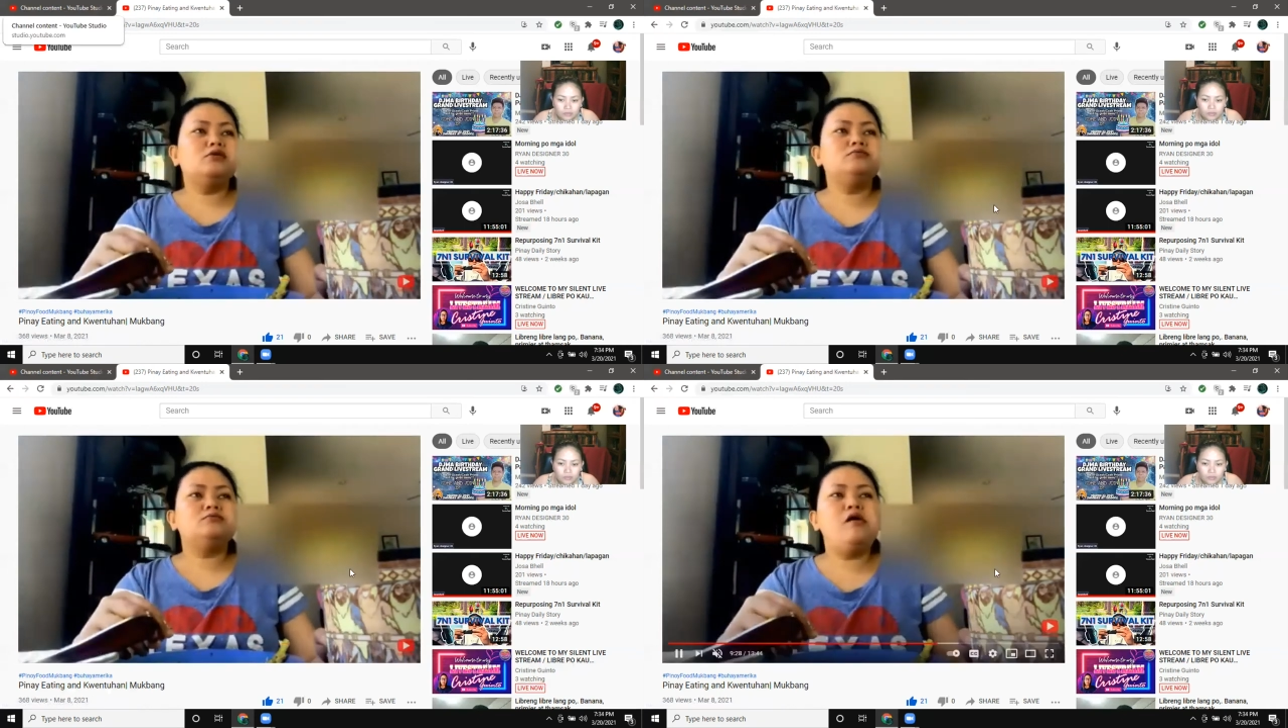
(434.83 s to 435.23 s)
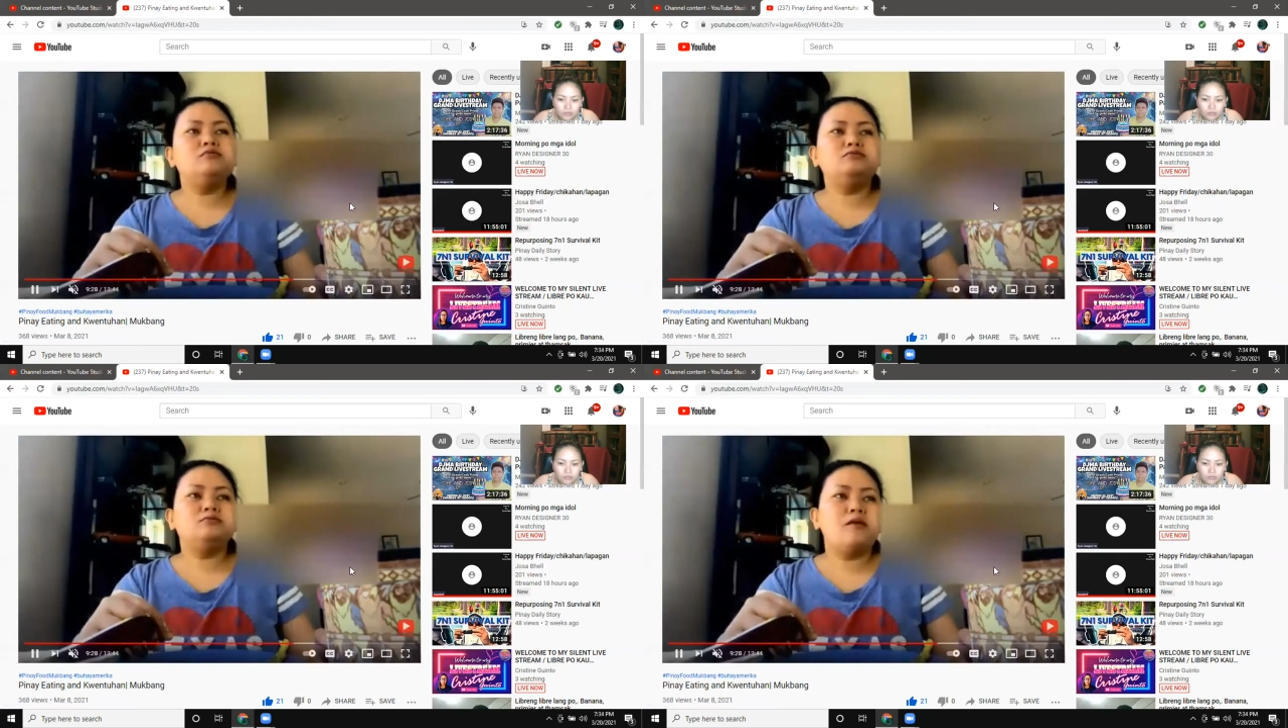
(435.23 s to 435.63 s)

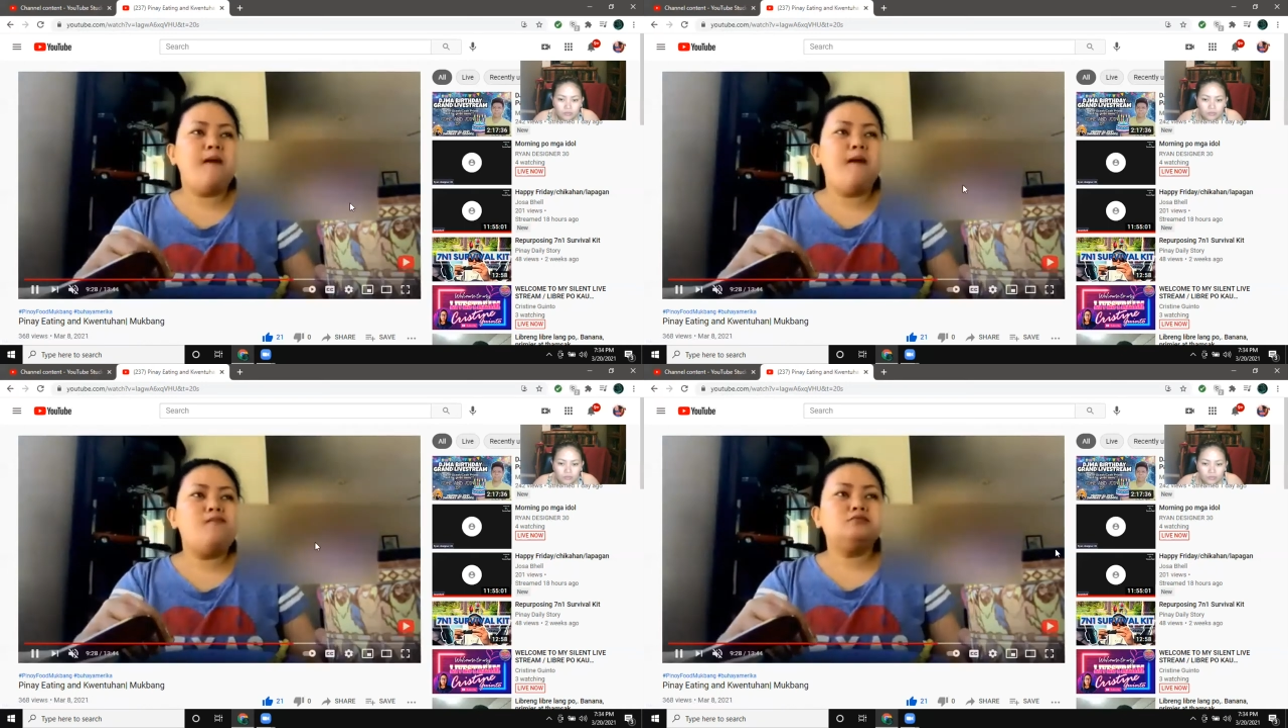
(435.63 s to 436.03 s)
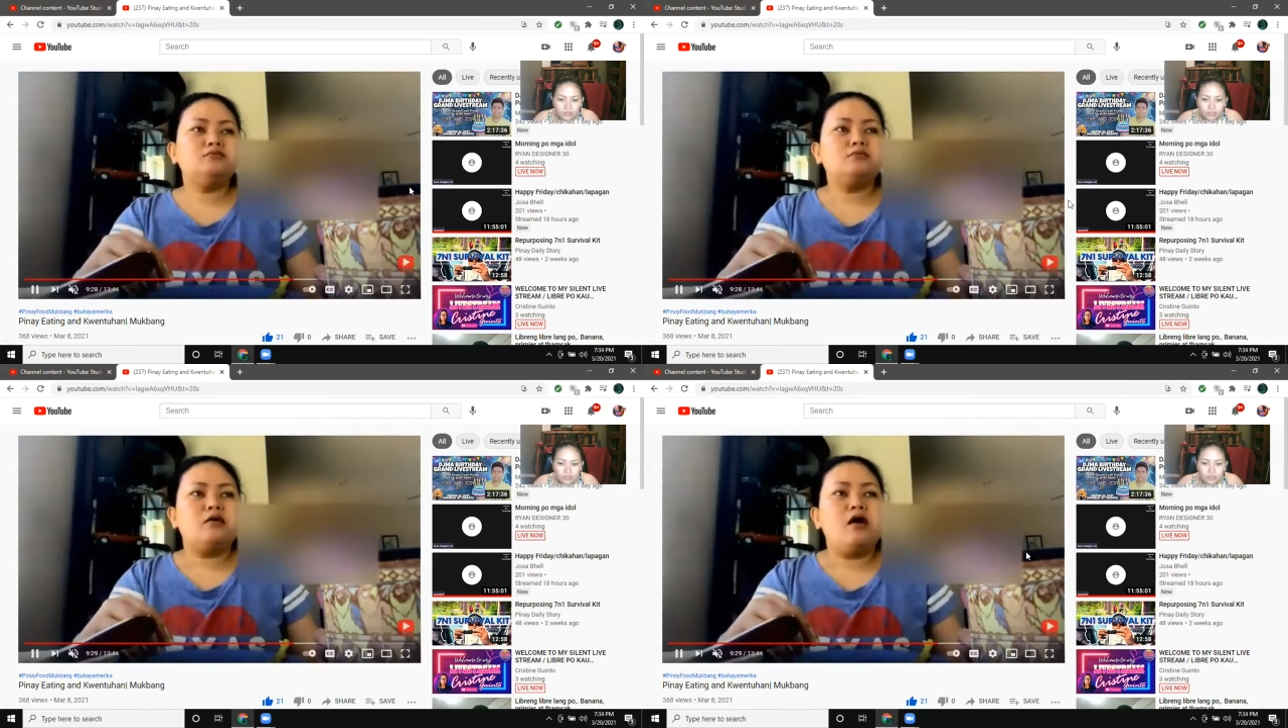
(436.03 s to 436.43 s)
So
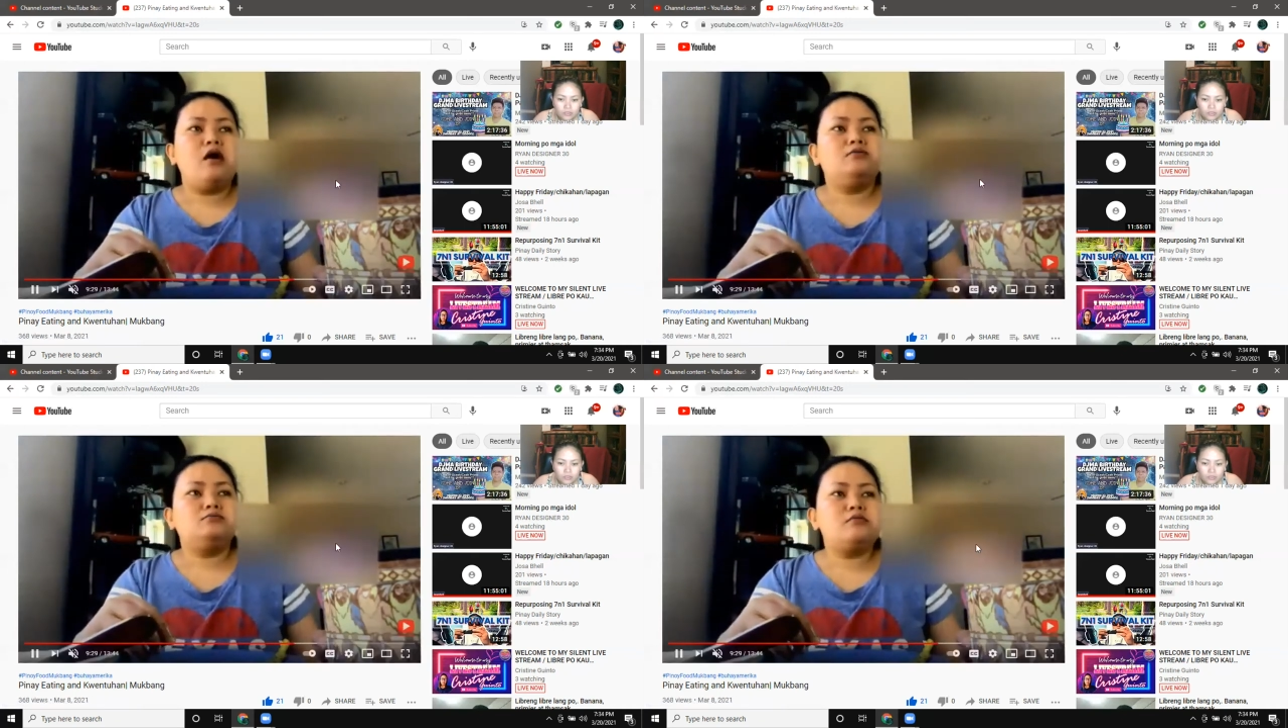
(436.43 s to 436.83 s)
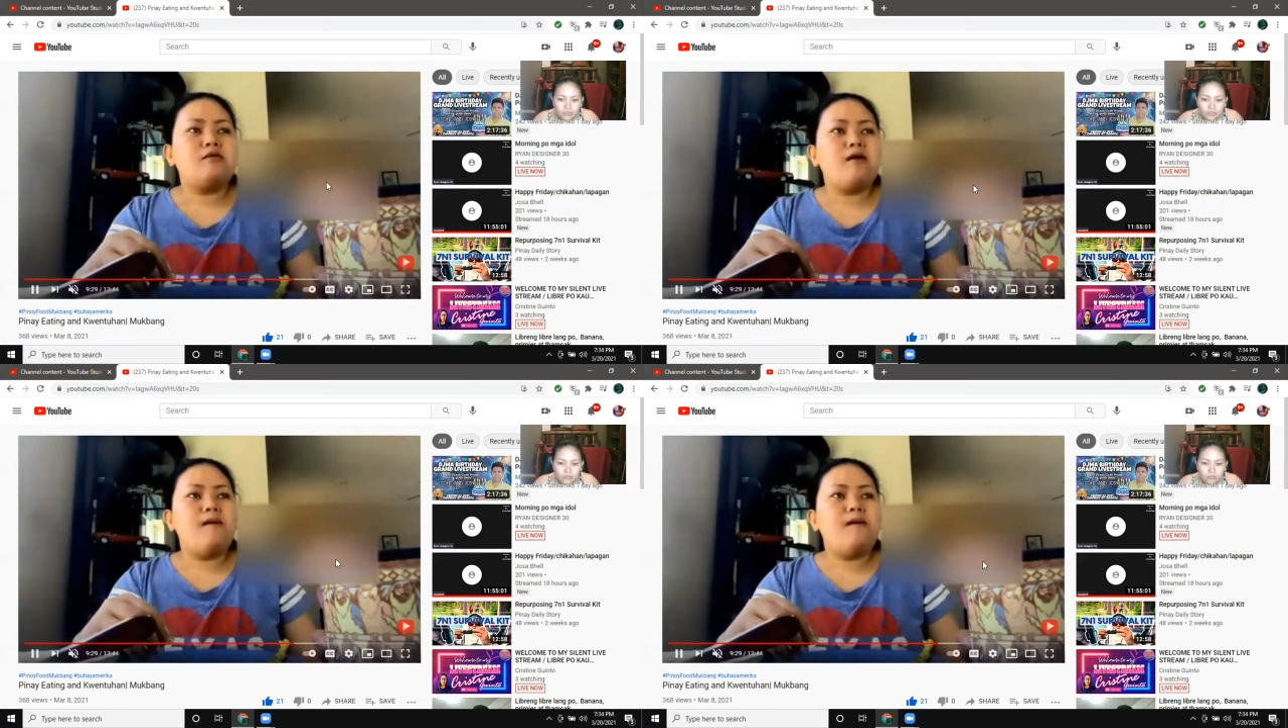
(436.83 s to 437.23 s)
since
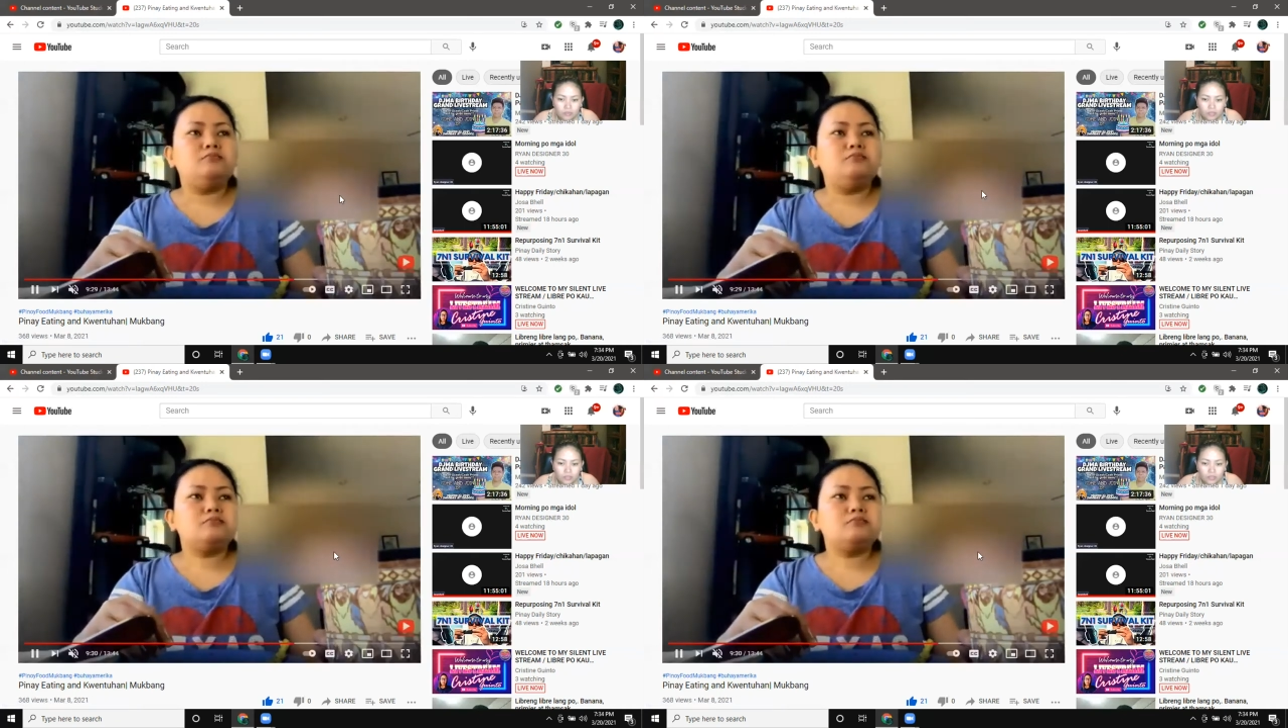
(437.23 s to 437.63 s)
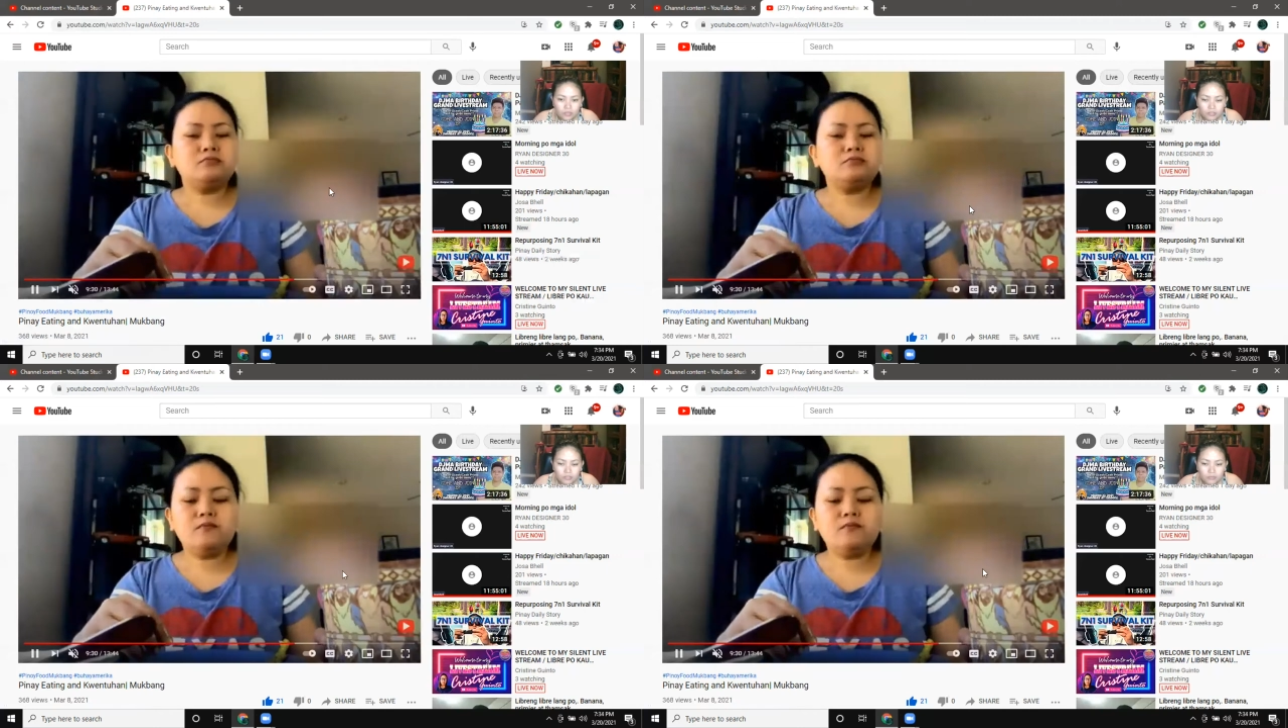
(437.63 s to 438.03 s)
this one, in
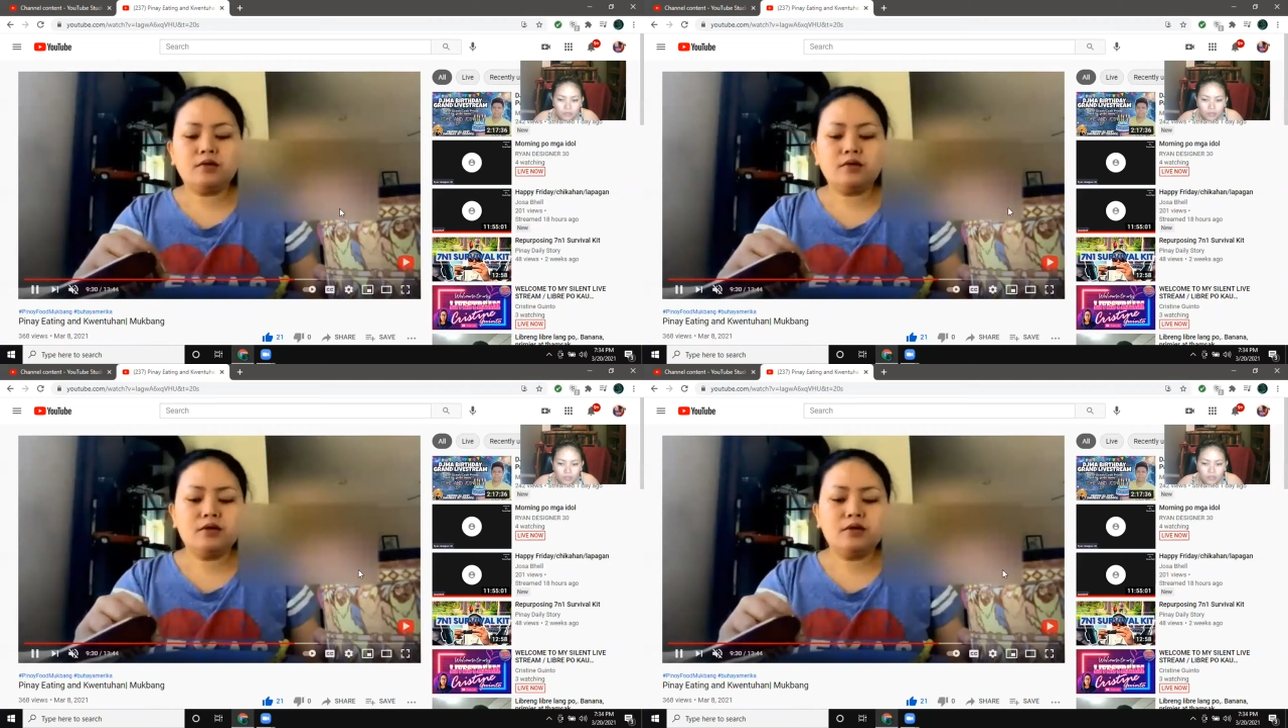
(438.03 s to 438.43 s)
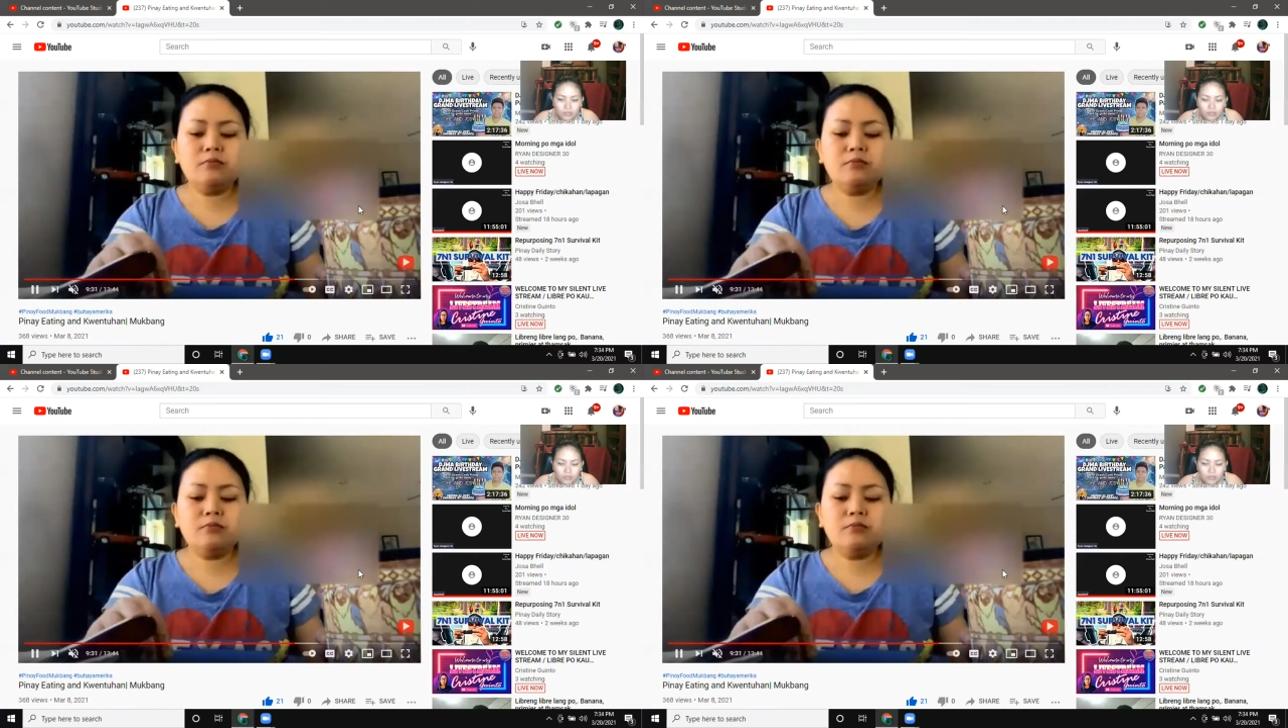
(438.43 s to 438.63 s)
this part,